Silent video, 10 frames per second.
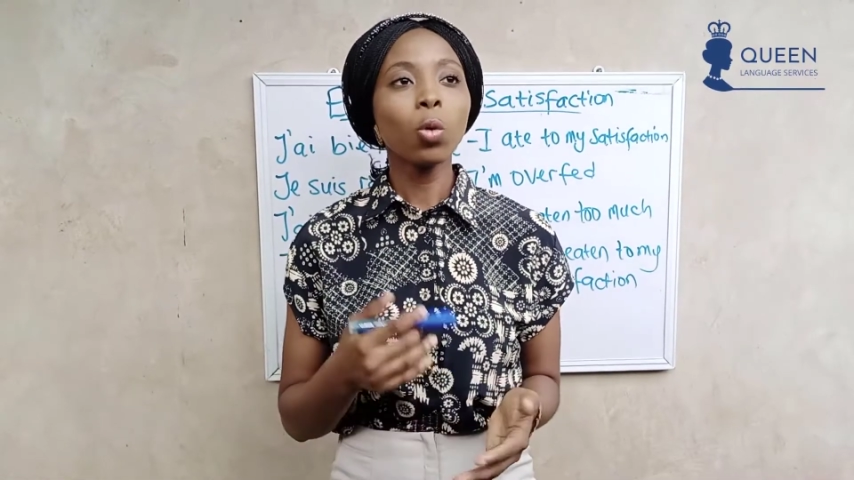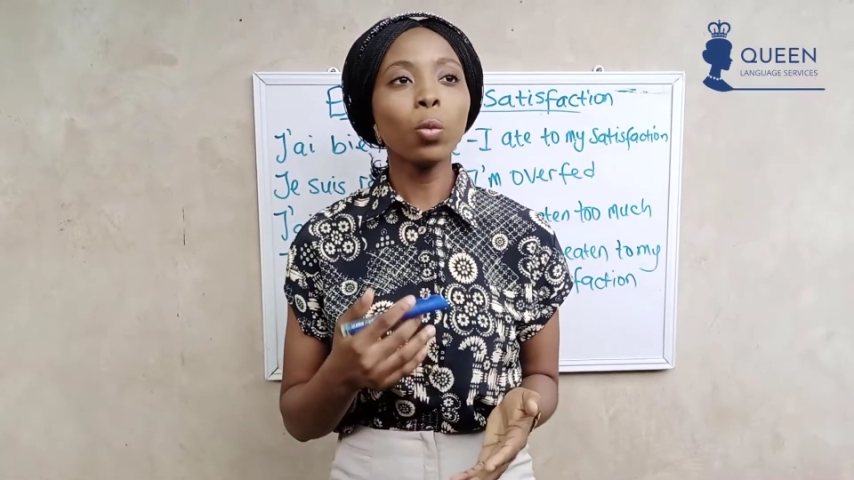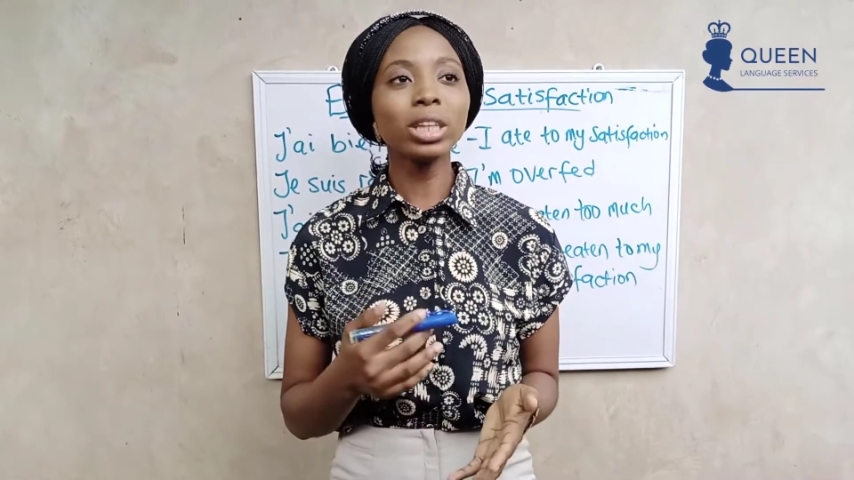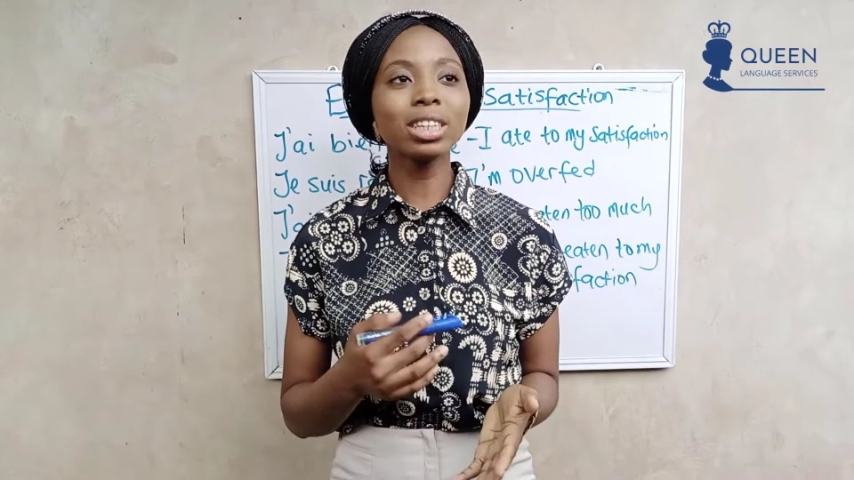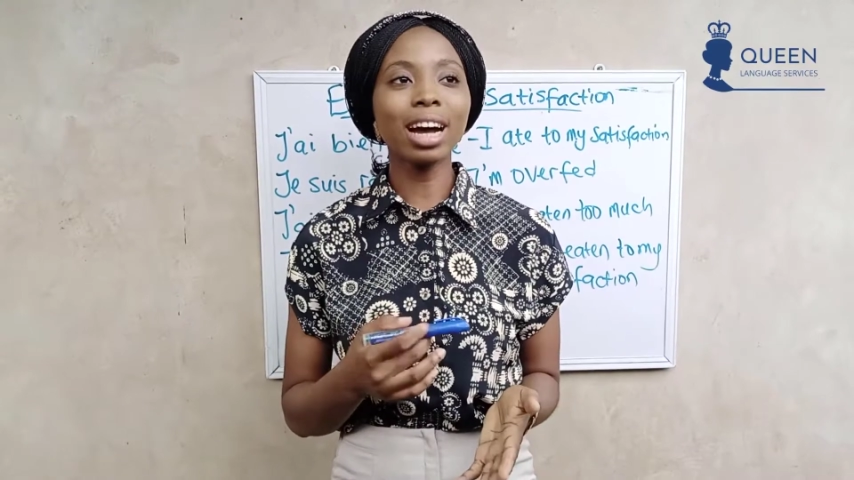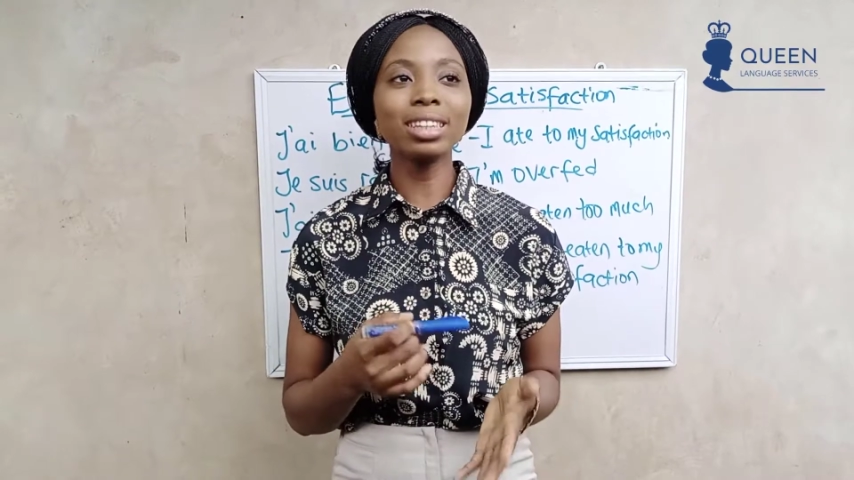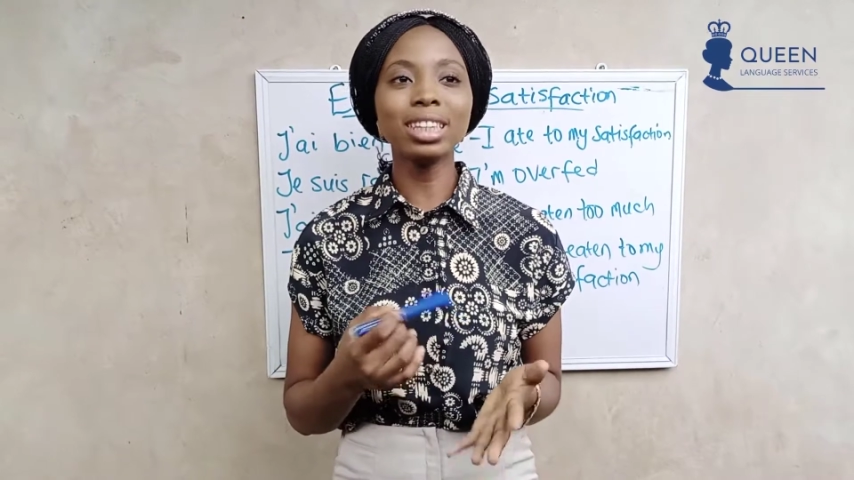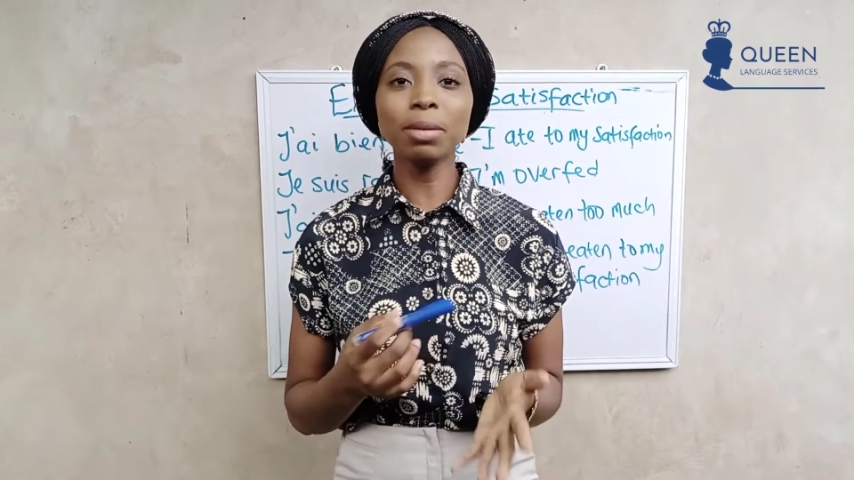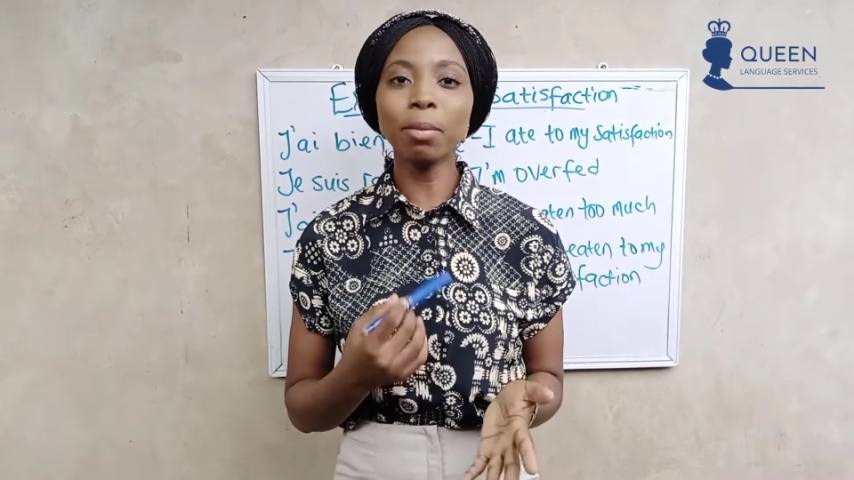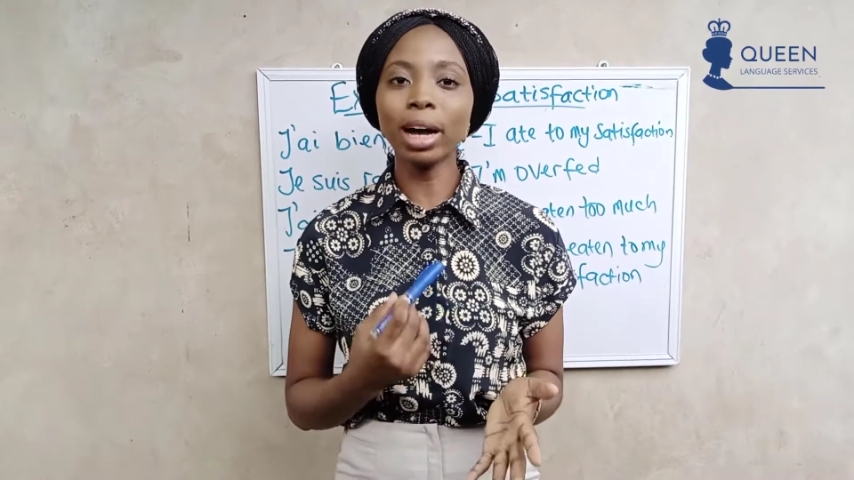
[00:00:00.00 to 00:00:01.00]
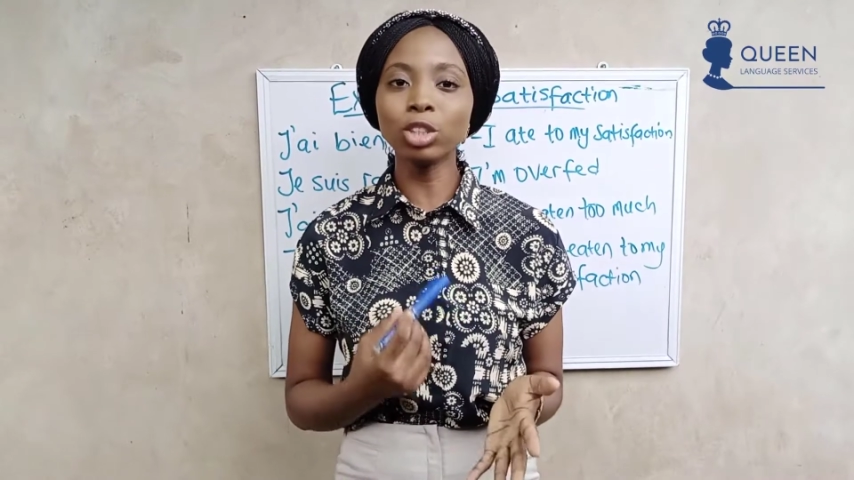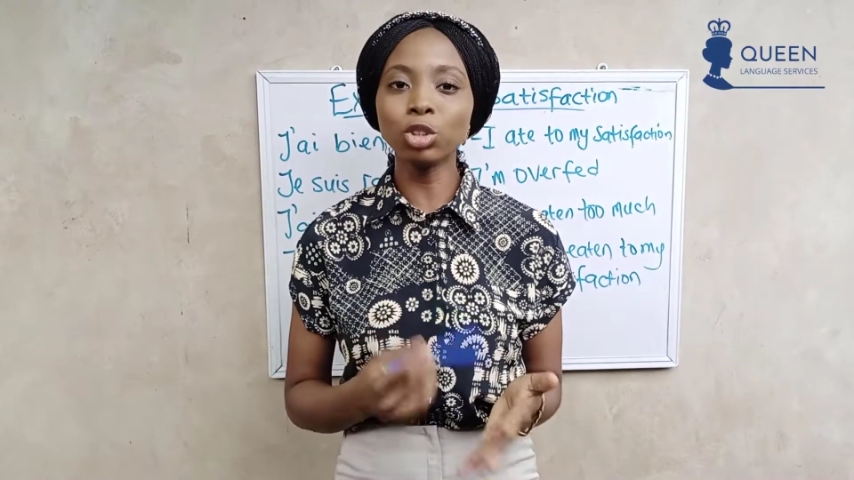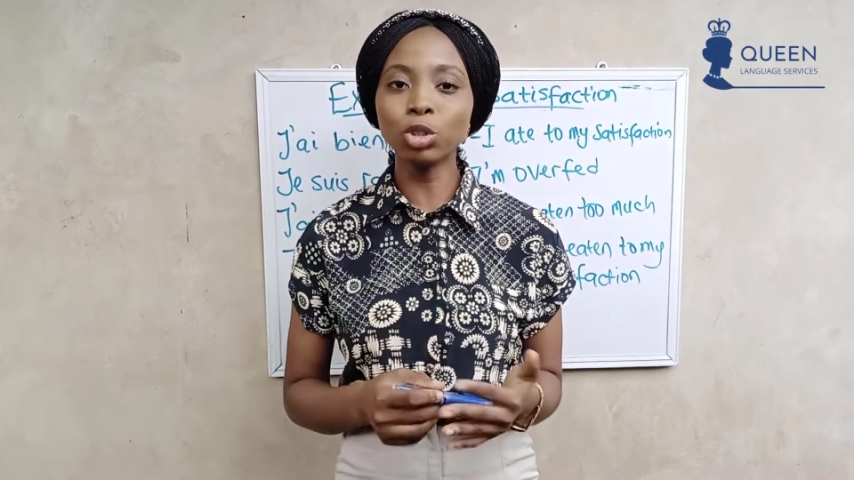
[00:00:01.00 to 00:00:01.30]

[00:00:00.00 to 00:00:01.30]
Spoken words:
which can demand